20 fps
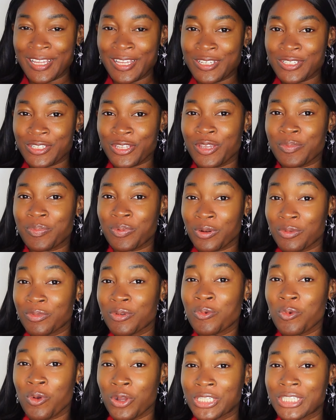So you're
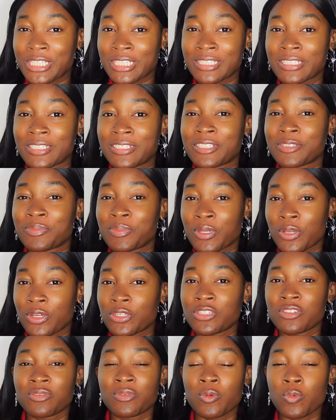probably watching this
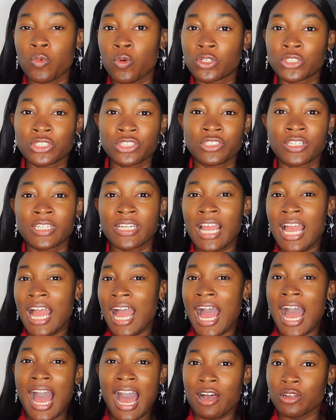because you've been wondering,
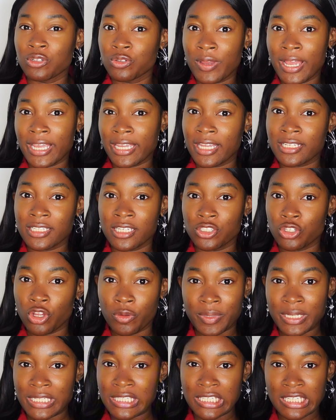how do I get a
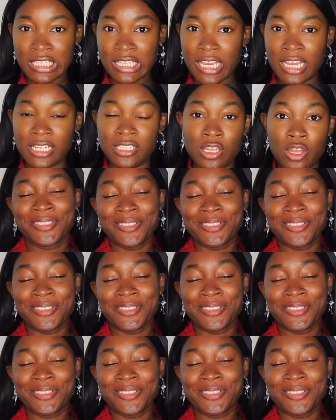dummy ticket?